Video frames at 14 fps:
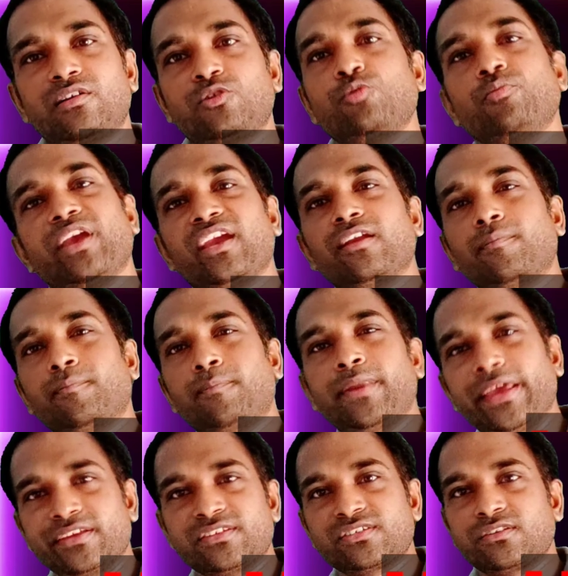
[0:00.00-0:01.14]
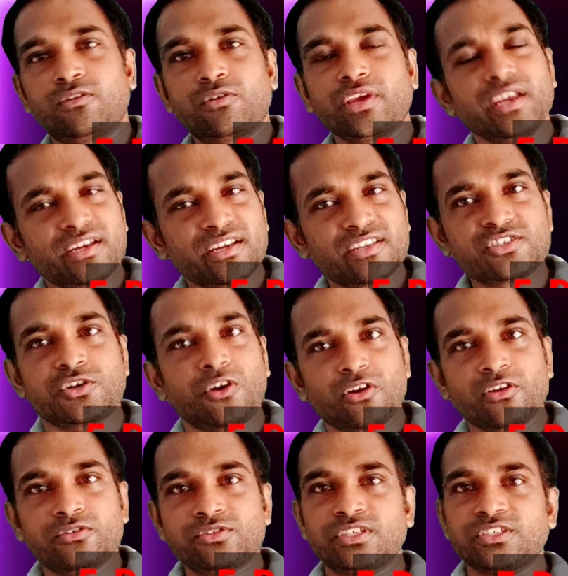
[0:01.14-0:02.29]
to make it plays. Okay, it is
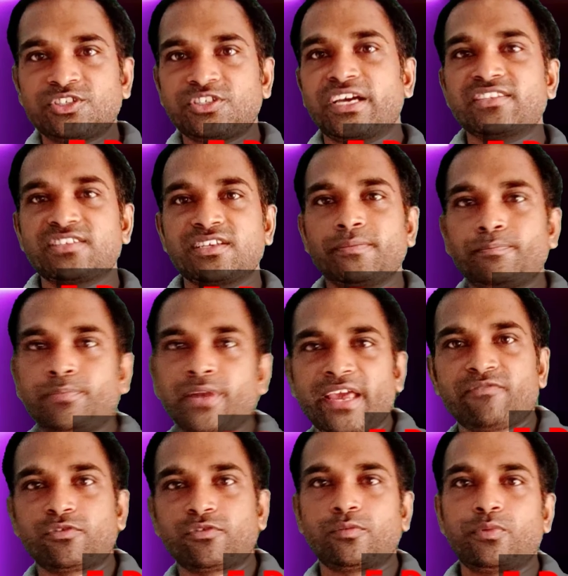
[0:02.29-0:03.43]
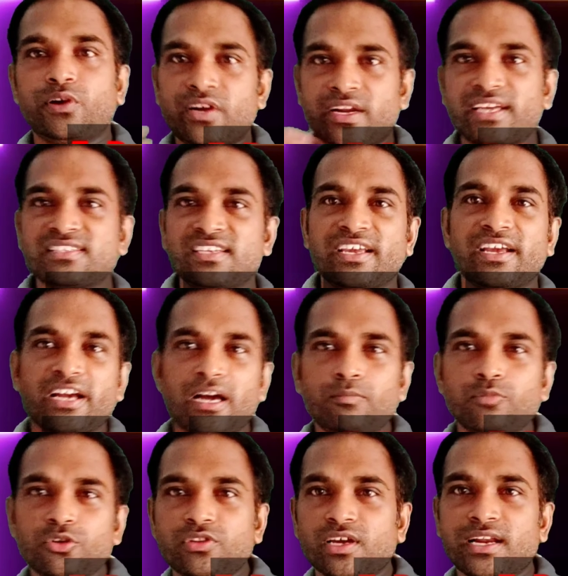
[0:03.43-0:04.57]
wrong usage. Does he play football? Does he
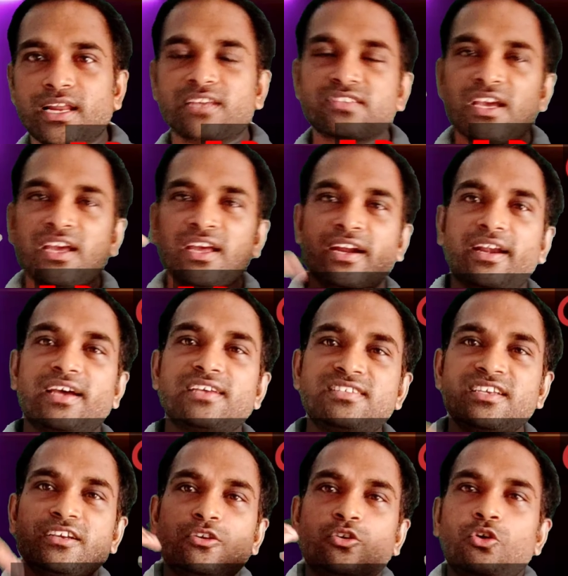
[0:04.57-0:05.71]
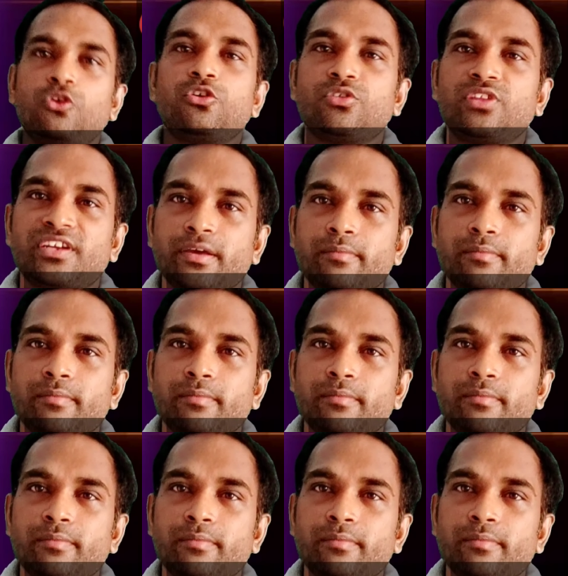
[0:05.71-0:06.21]
come to the class? Does he go to the